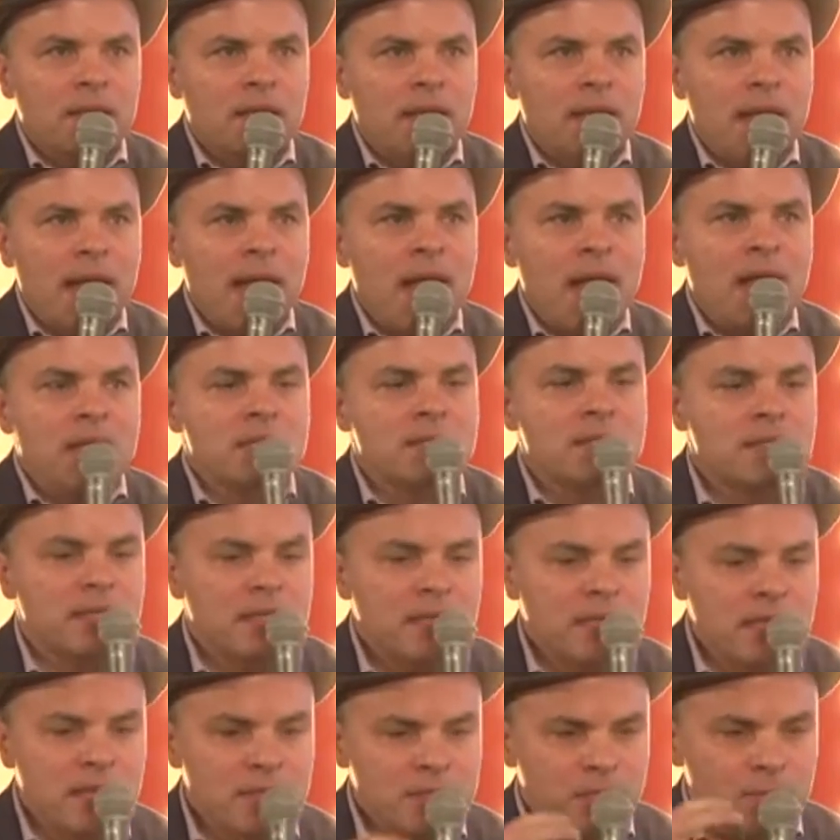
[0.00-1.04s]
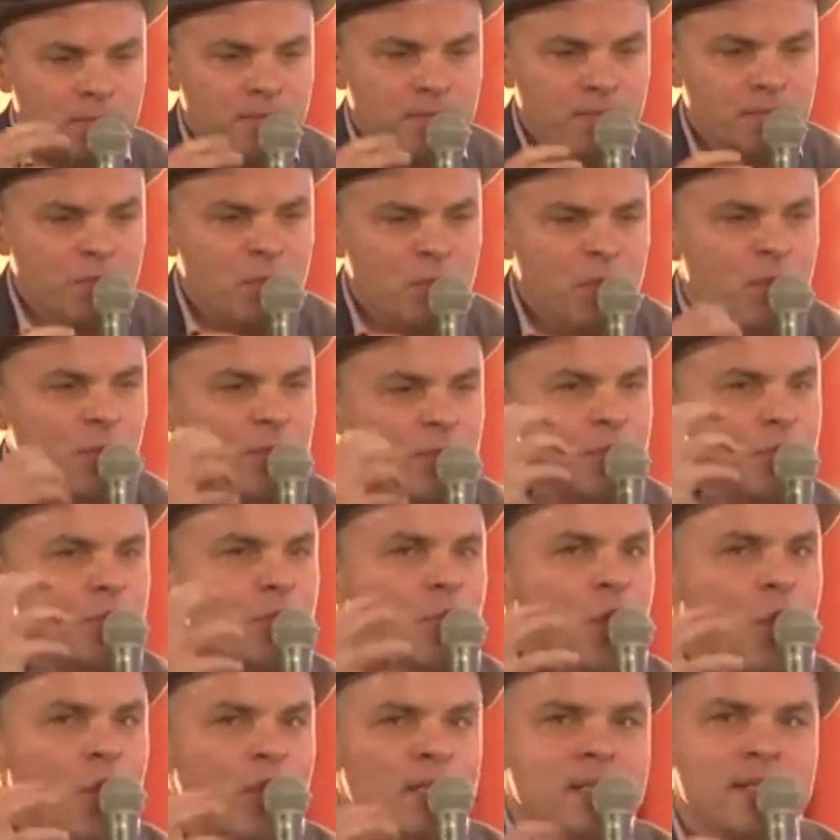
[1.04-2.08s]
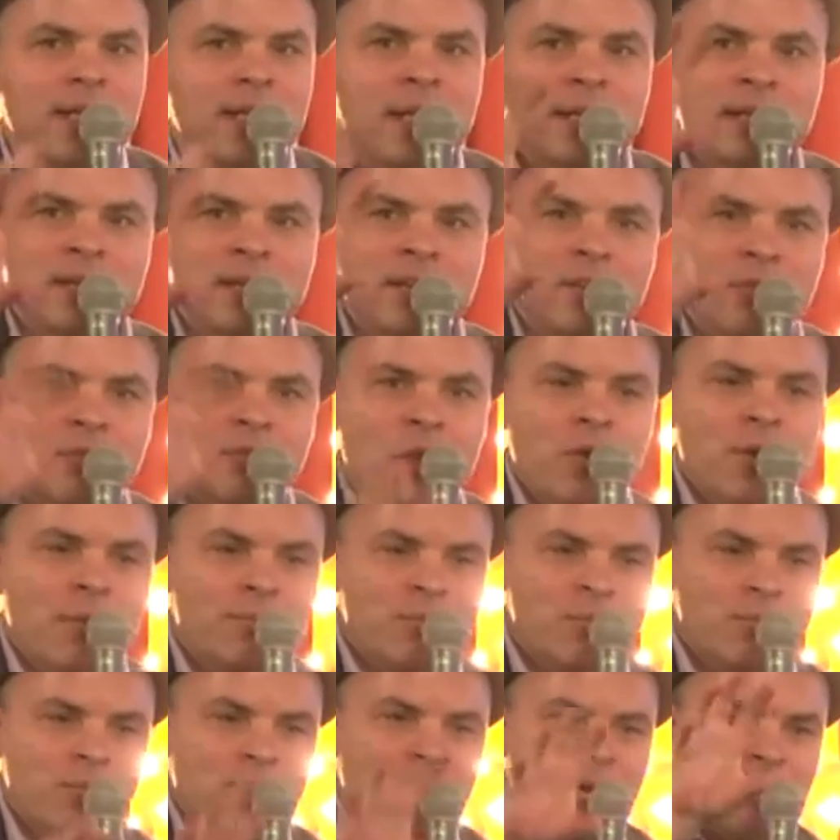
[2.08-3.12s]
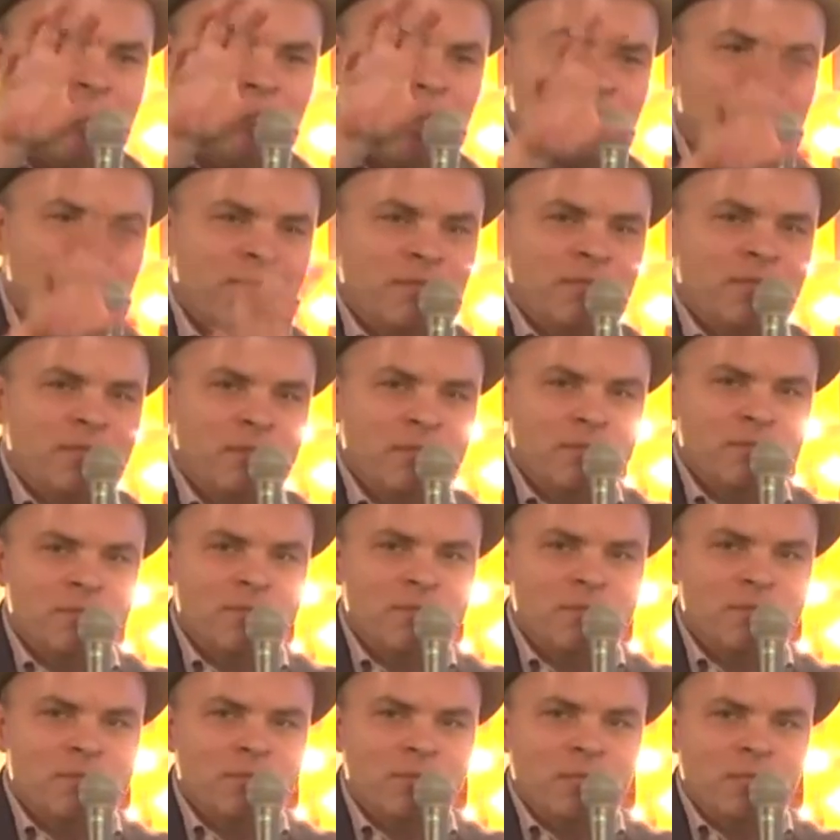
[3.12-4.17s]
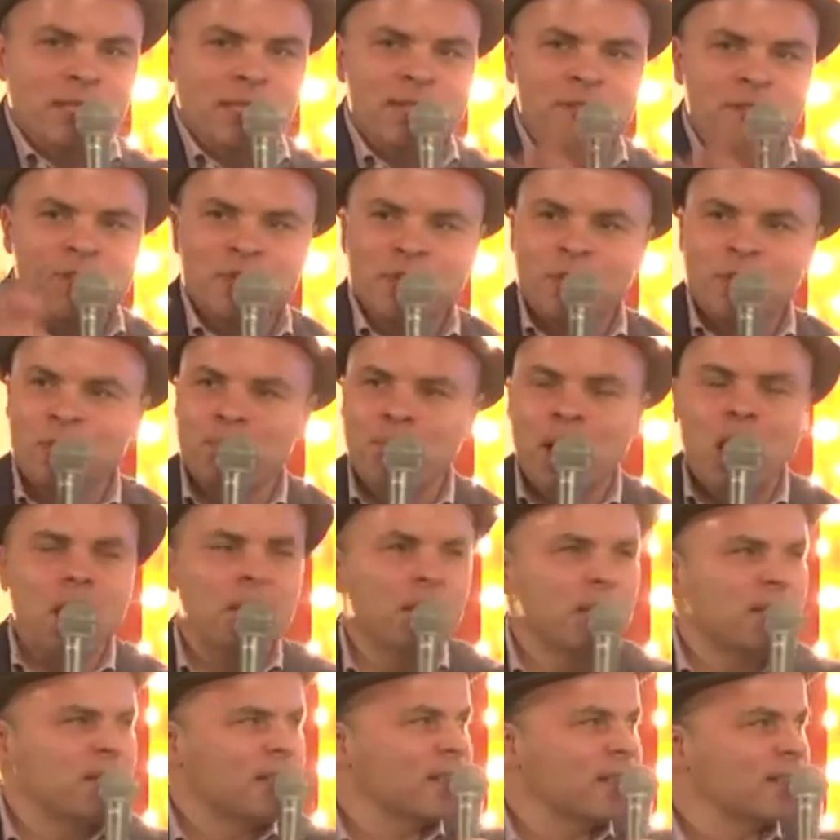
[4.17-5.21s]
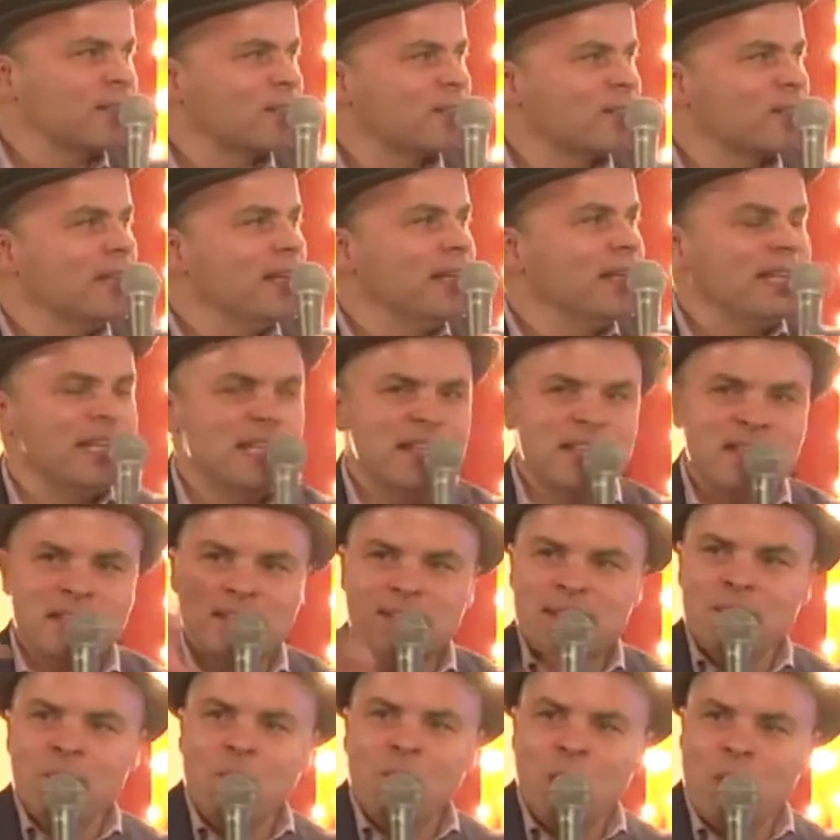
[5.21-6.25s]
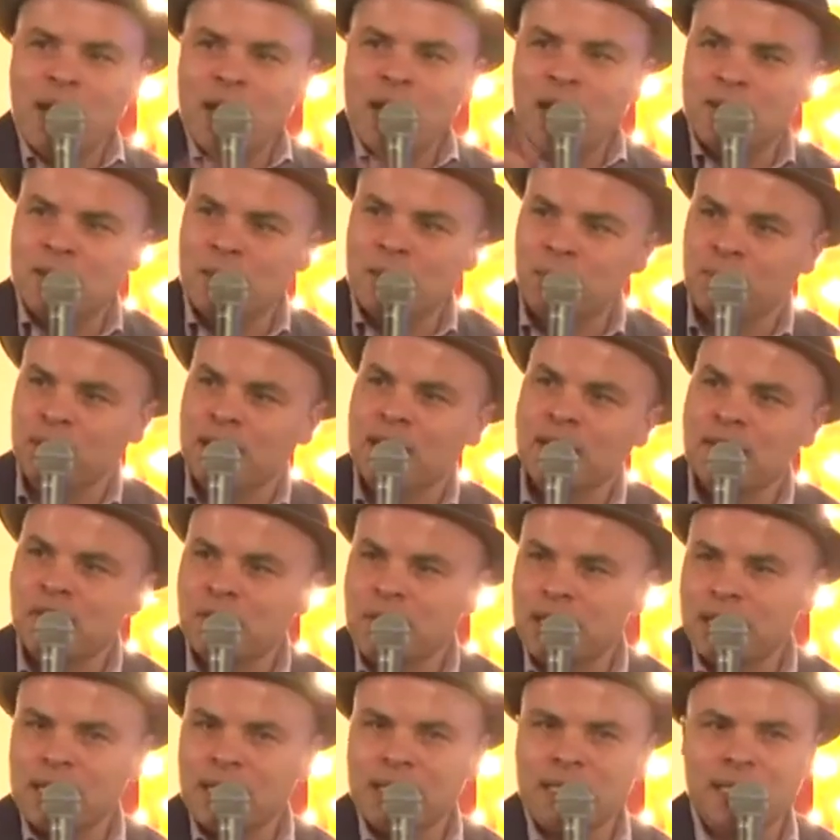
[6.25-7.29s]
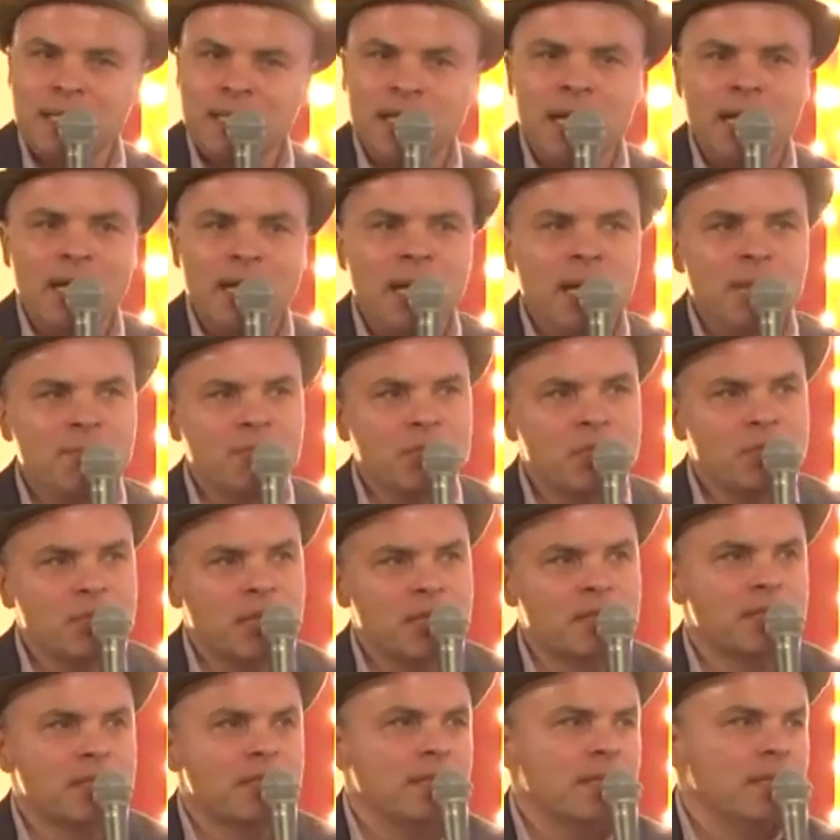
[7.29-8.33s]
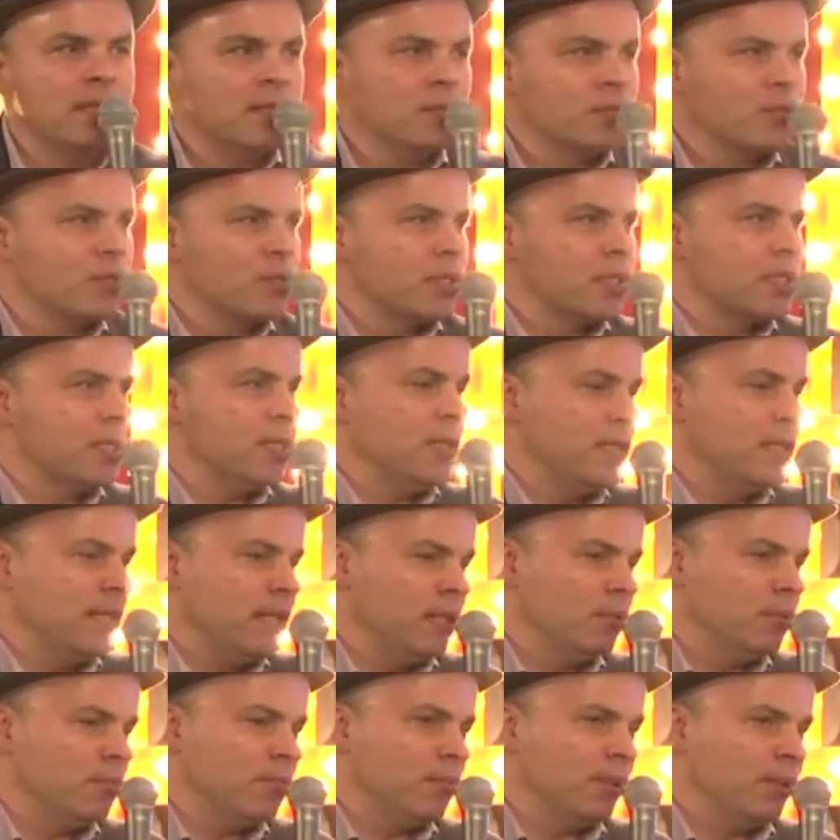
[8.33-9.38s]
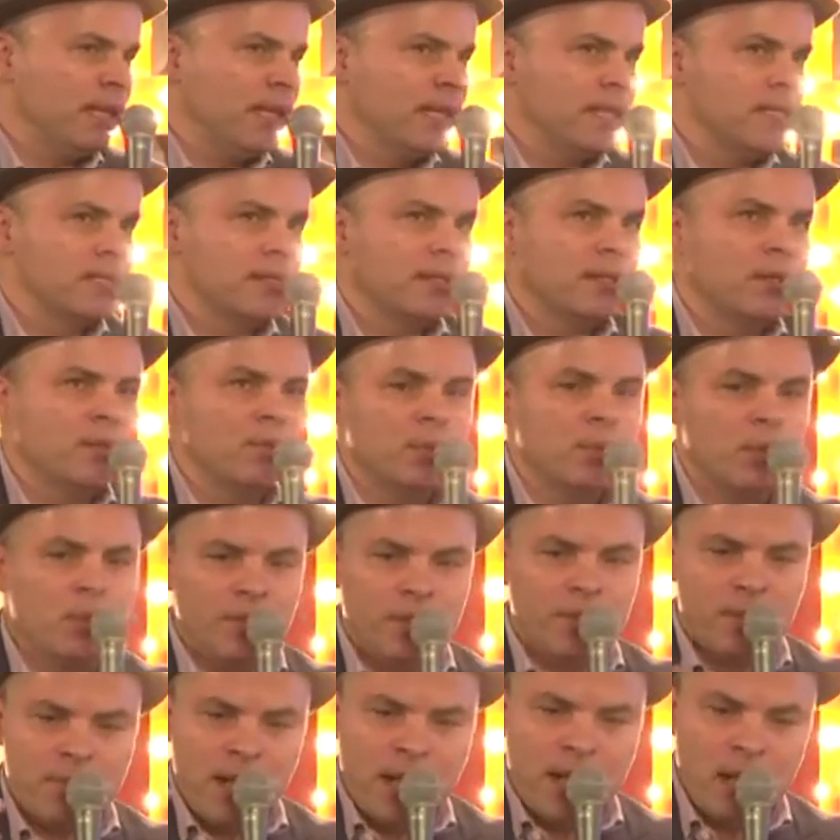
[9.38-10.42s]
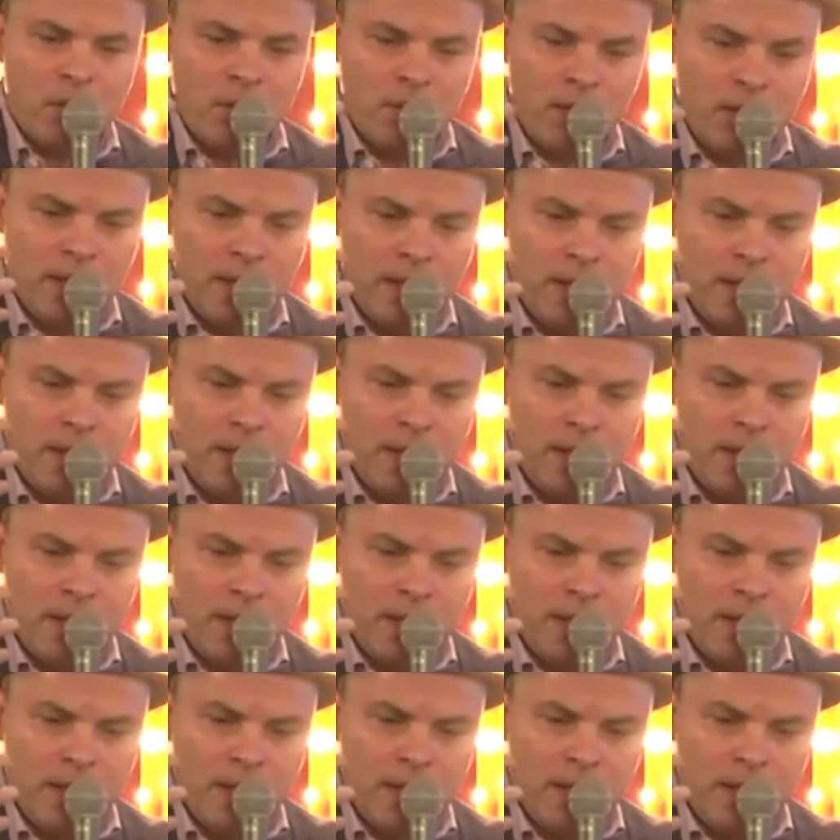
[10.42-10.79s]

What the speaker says: as Shaw said, grown-ups write about religion or politics. In some way, the plays are connected to that. And I'm just interested in plays that are both about